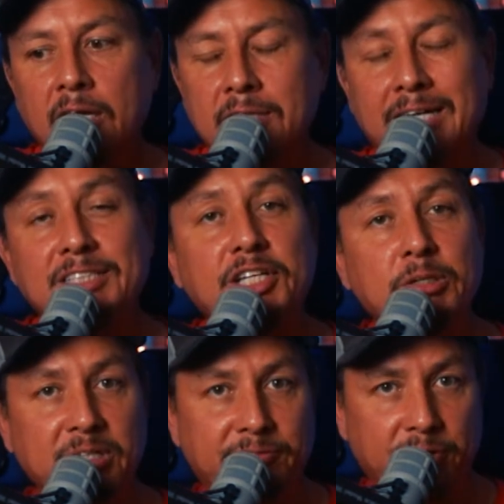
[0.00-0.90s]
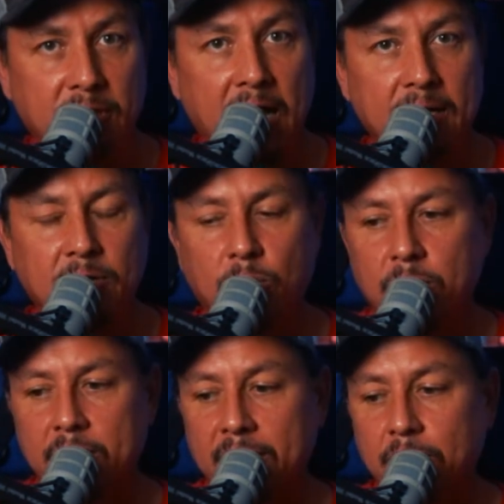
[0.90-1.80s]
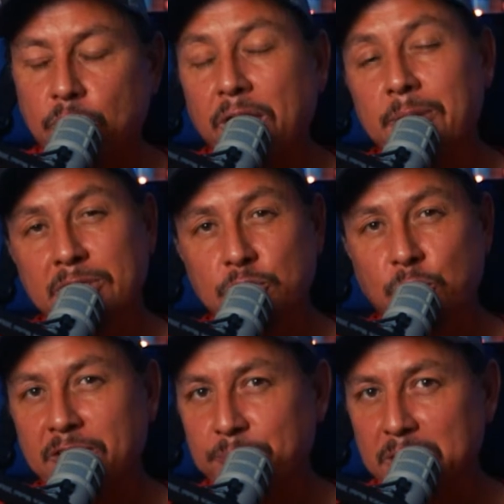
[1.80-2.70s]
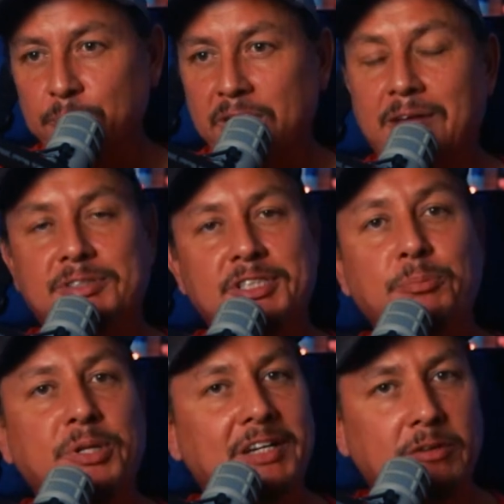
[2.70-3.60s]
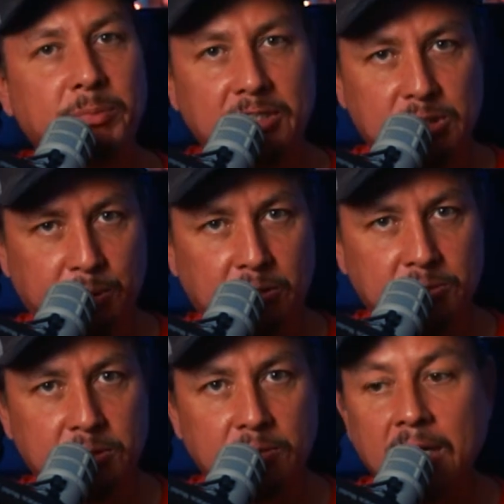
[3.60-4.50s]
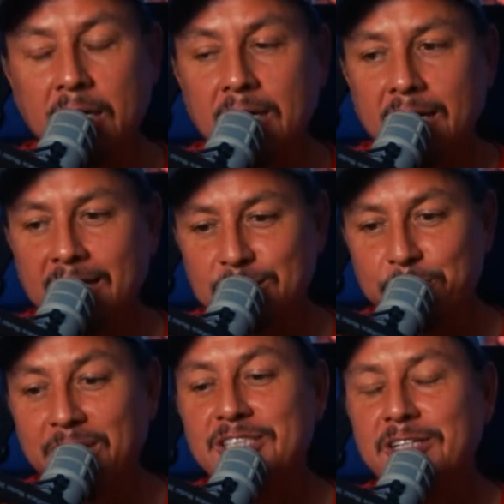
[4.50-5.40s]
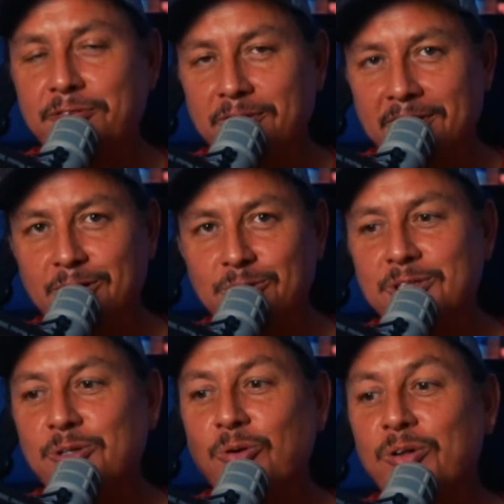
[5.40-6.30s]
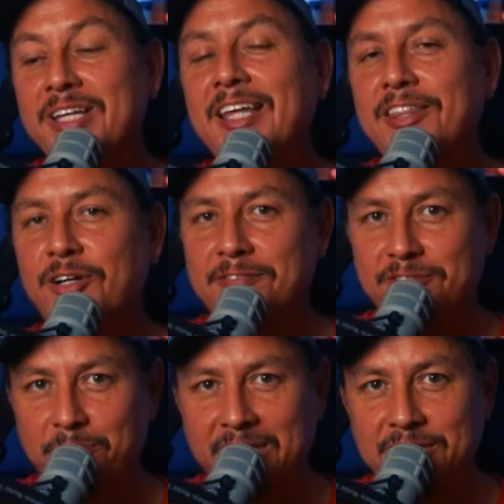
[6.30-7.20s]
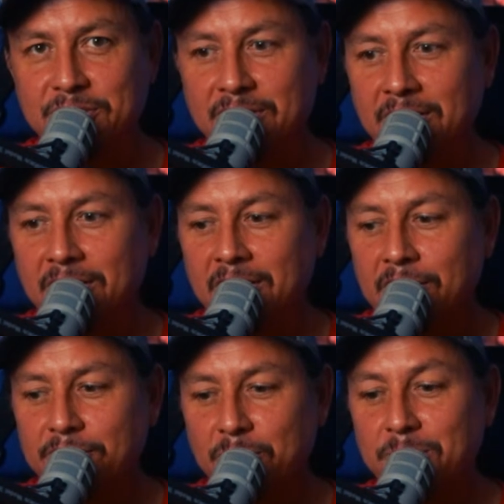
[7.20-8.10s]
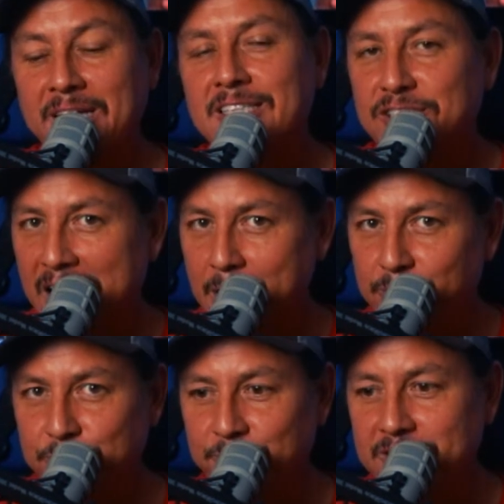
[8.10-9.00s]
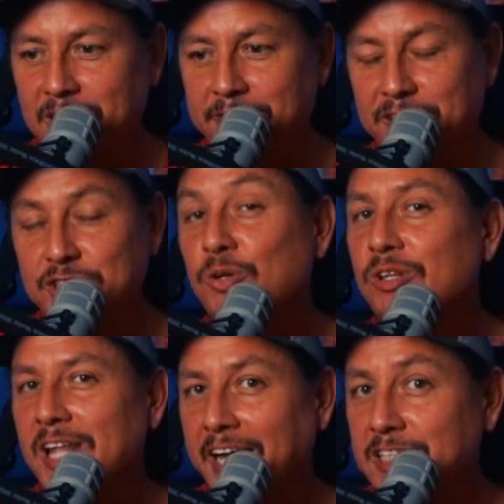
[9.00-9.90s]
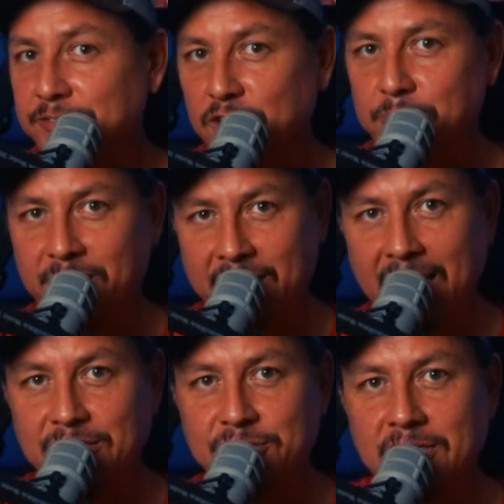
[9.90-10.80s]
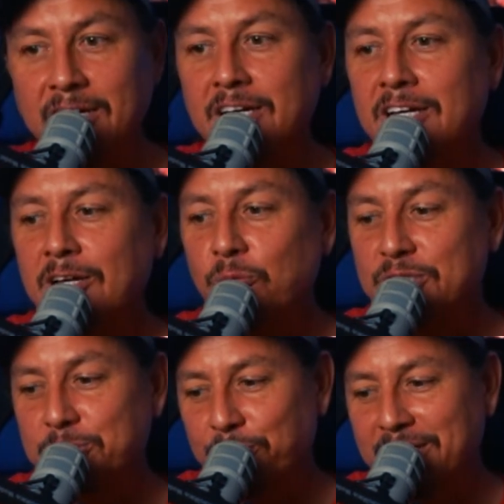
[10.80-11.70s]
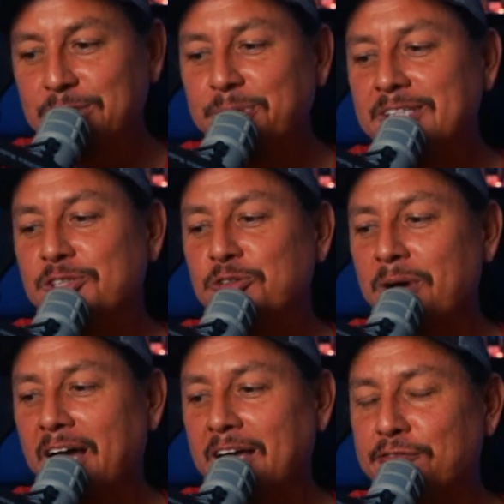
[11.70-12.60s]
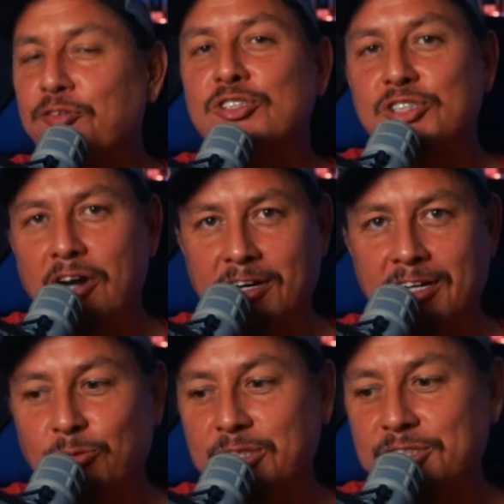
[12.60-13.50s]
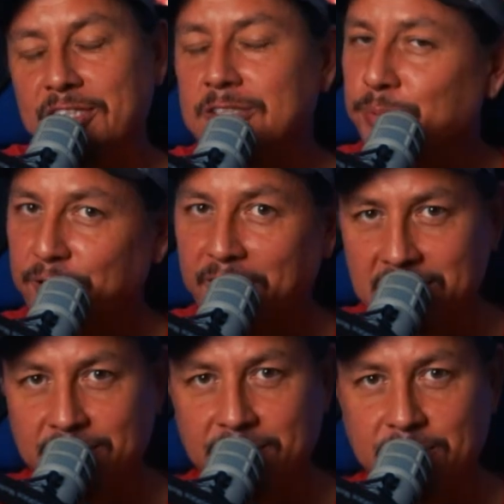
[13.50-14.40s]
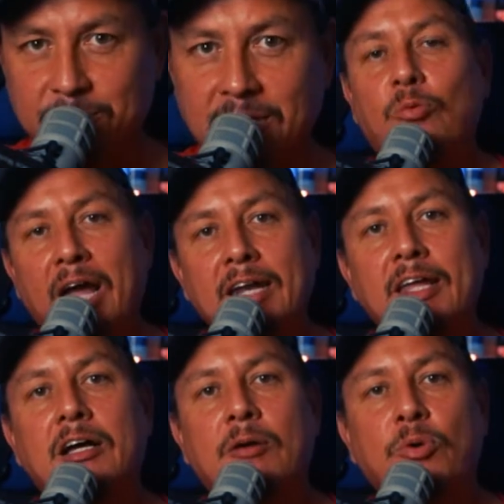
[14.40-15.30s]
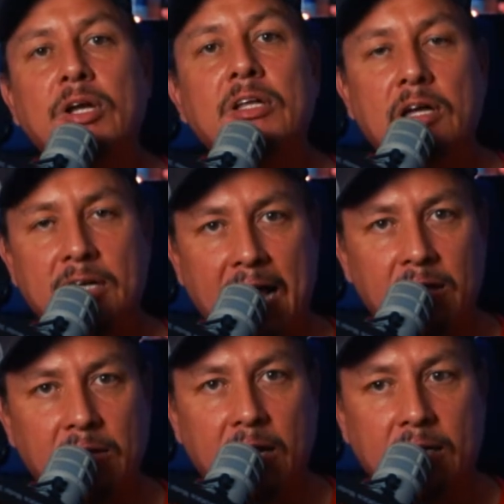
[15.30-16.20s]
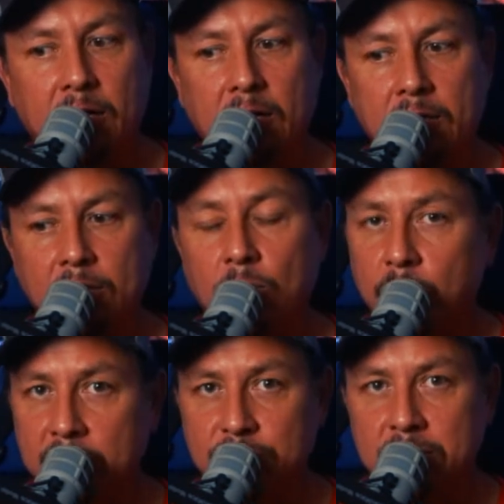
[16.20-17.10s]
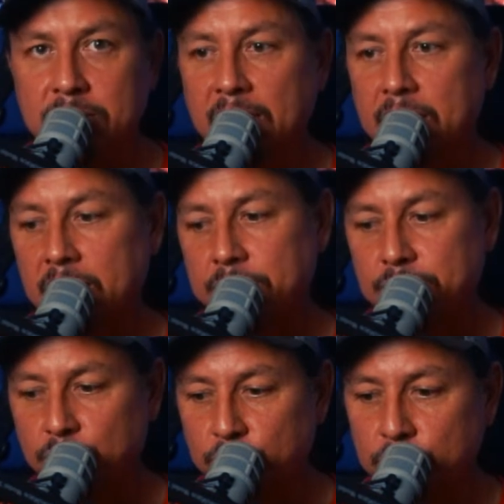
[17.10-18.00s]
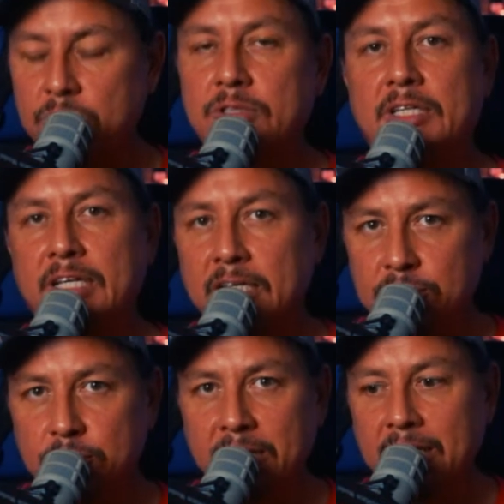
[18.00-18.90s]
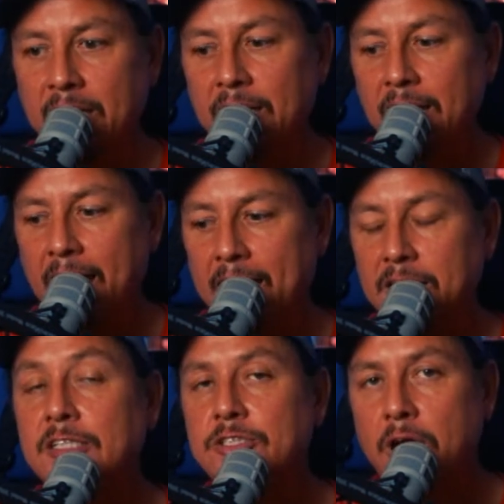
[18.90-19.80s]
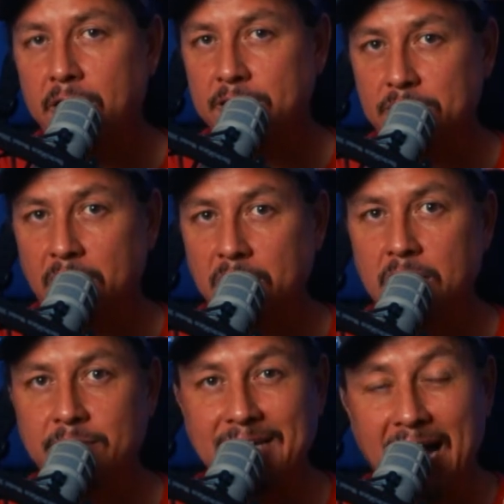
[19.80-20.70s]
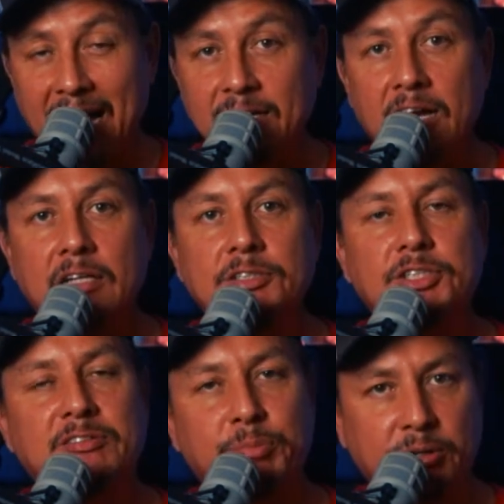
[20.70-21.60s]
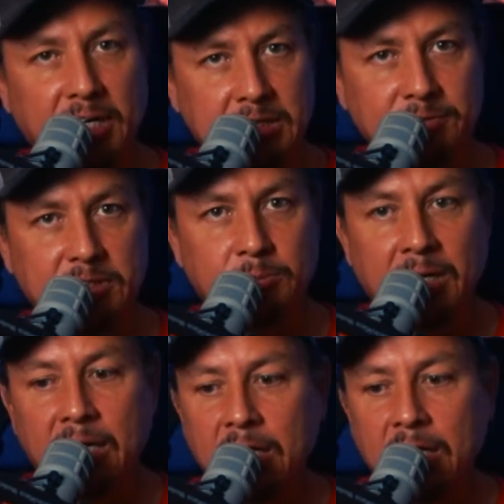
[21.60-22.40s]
that has either been forgotten or that a great majority of people have simply never been exposed to, especially for those who only get their information from the establishment's official lines of communication. Which brings me to my first target, which is progressivism. Right now, I'm working on an outline on the origins, intellectual roots, the history, and dark side of the ideology of progressivism,